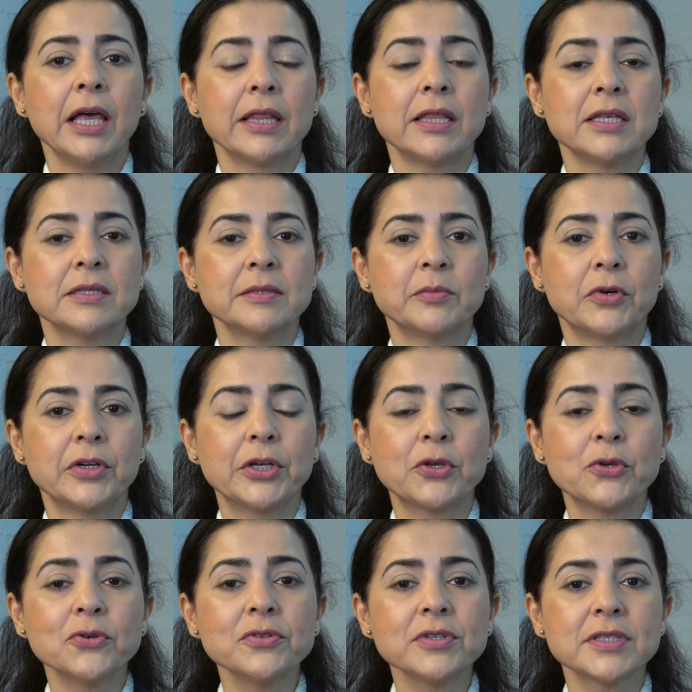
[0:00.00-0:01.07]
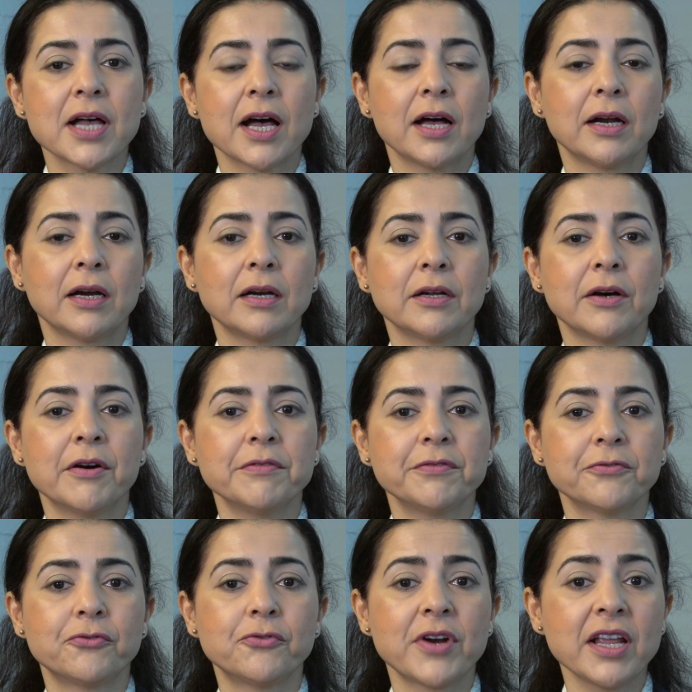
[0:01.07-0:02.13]
These molecules are
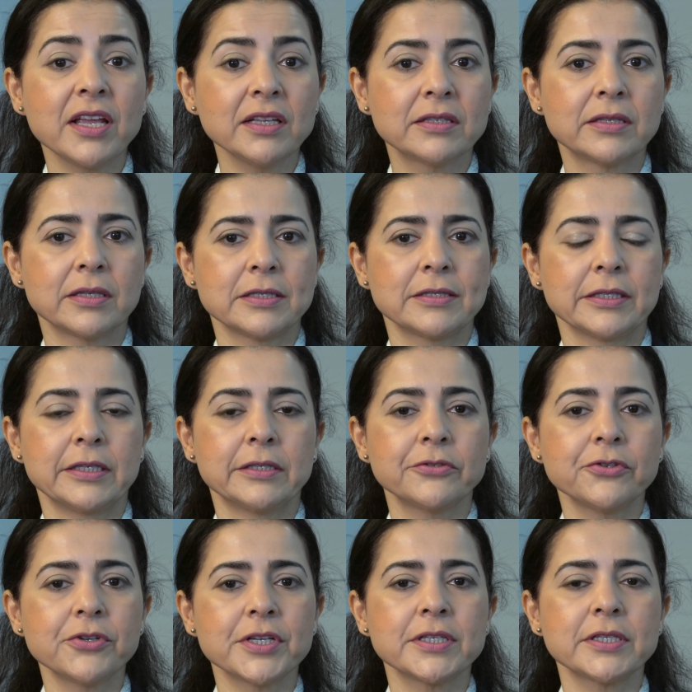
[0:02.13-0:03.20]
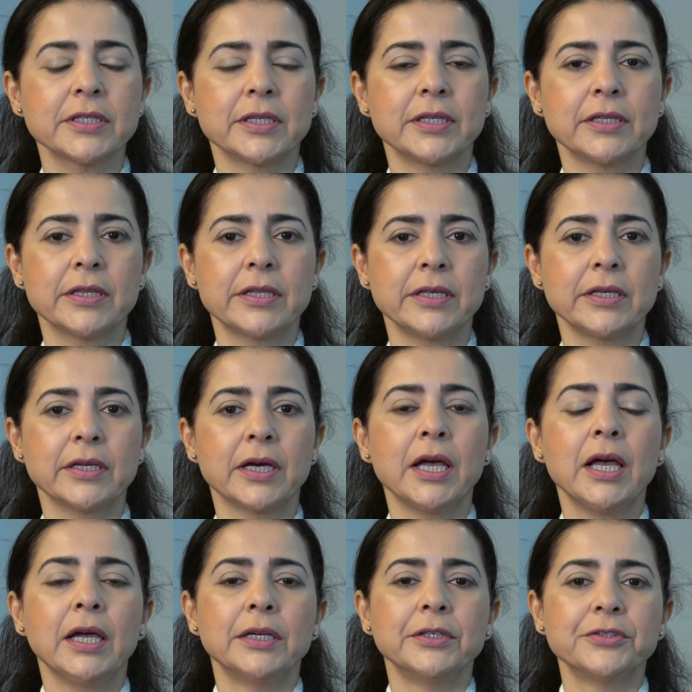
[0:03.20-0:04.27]
of greatest interest in the
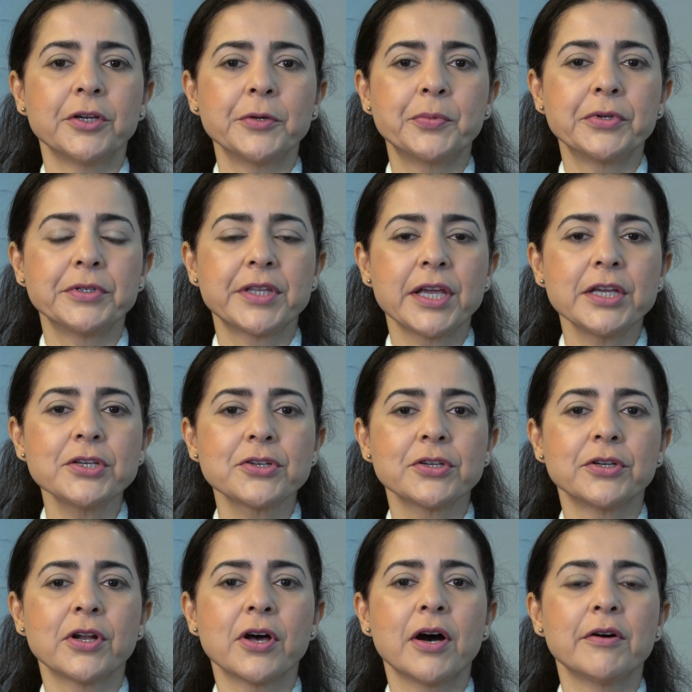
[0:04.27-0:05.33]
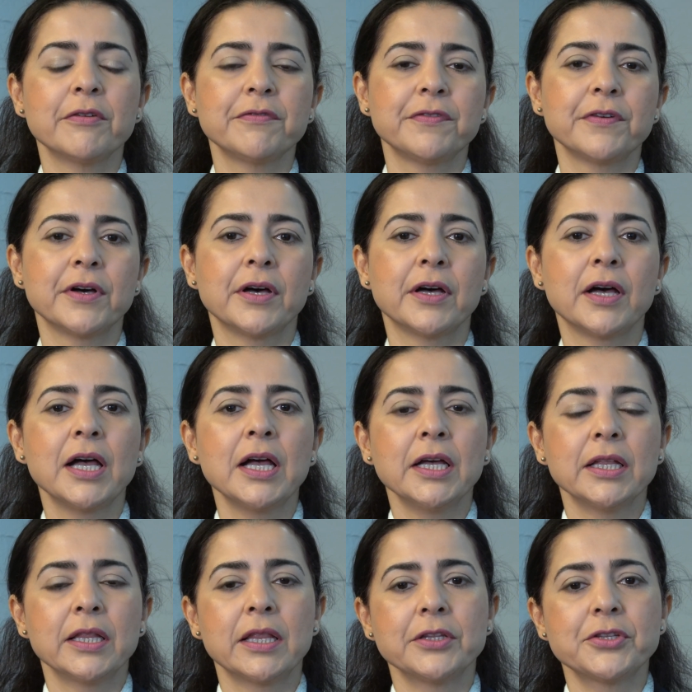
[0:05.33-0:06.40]
interpretation of
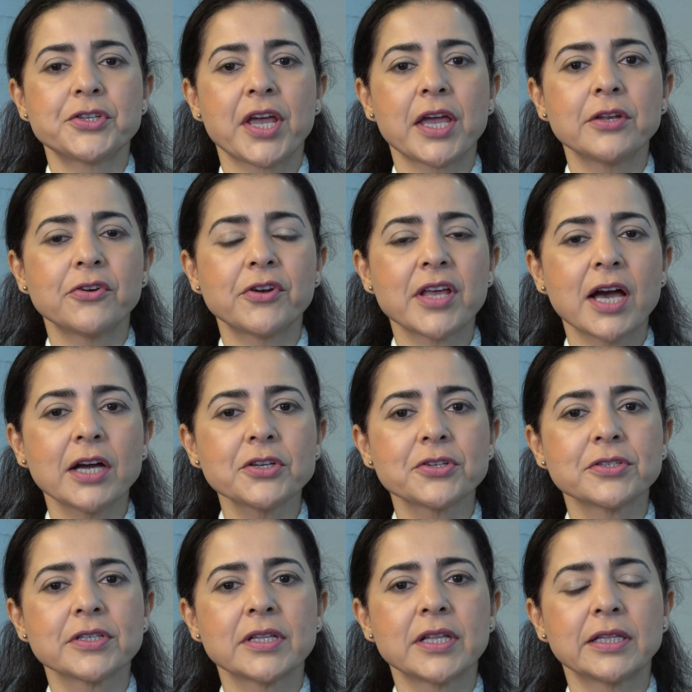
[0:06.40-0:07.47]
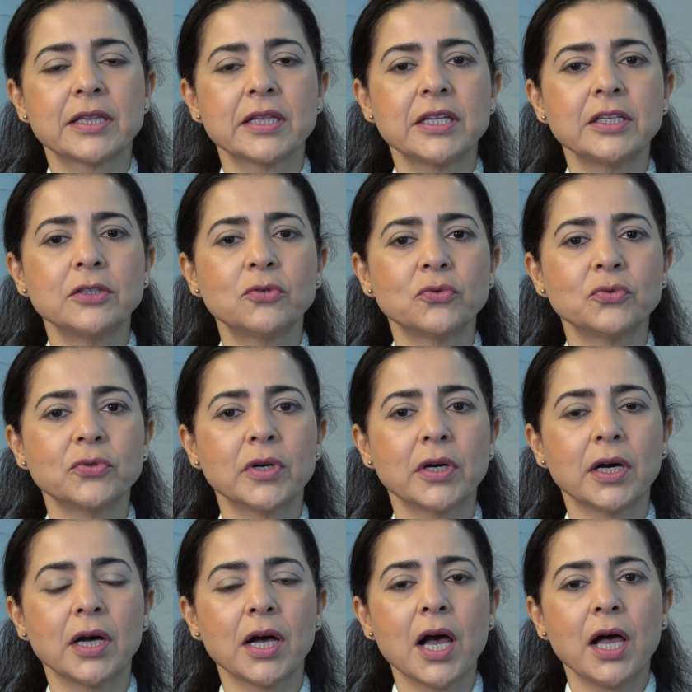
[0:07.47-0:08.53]
the chain reactions that lead
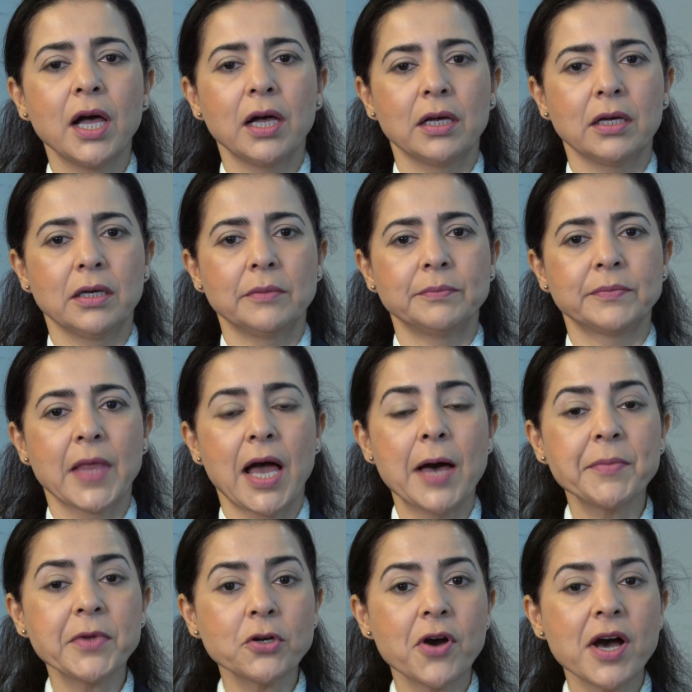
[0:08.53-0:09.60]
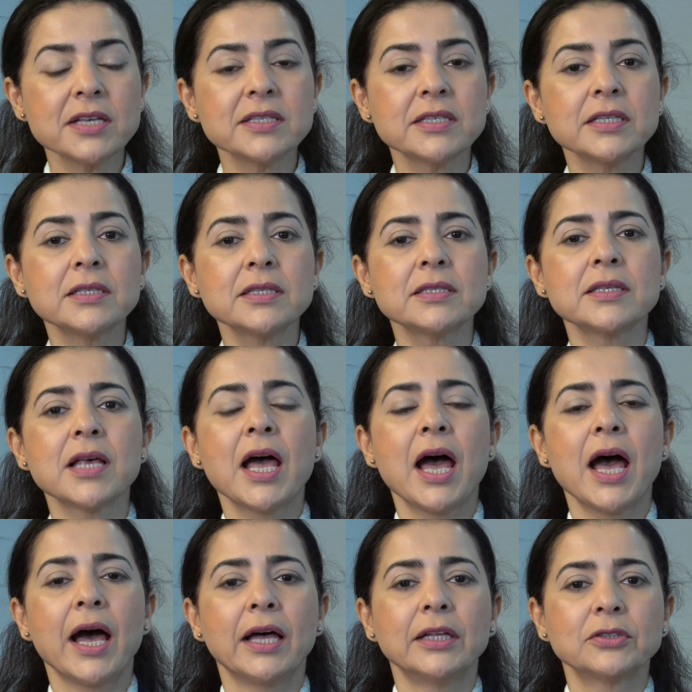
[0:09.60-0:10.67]
to amino acids
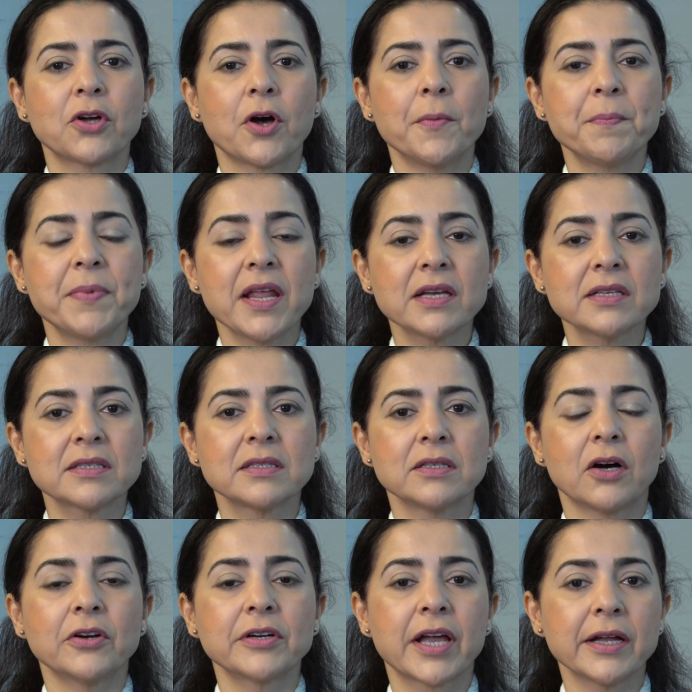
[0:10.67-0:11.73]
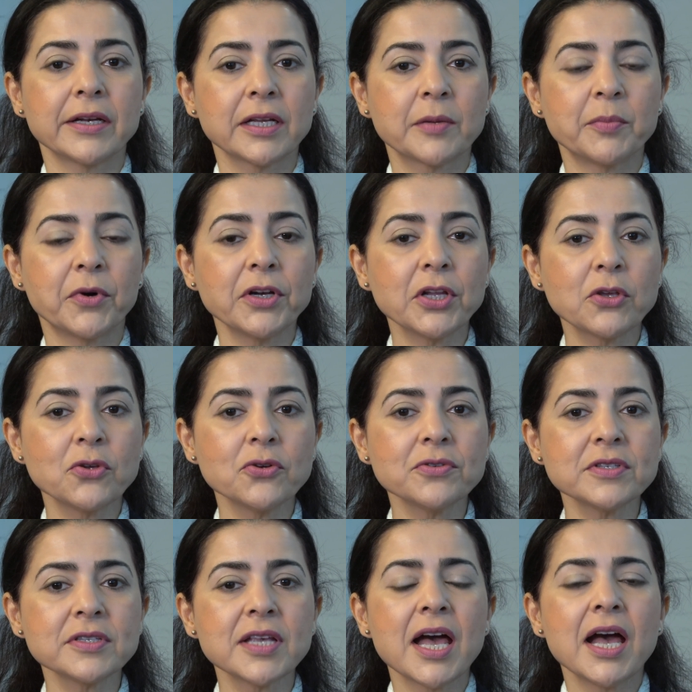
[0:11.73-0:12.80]
and complex organic
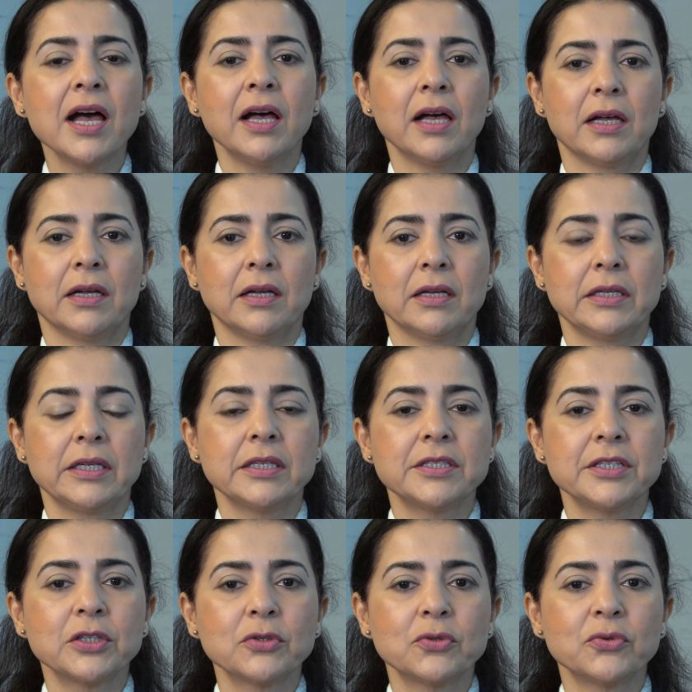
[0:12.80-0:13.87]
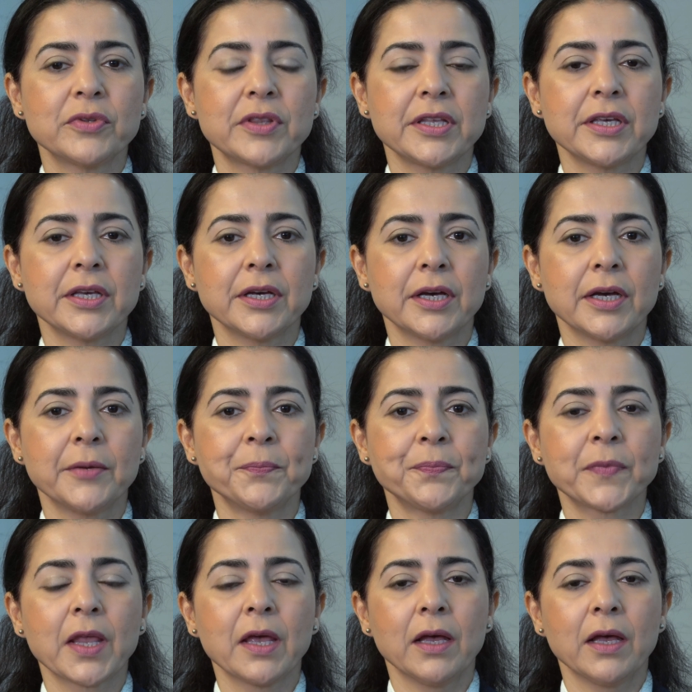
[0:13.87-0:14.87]
molecules leading to the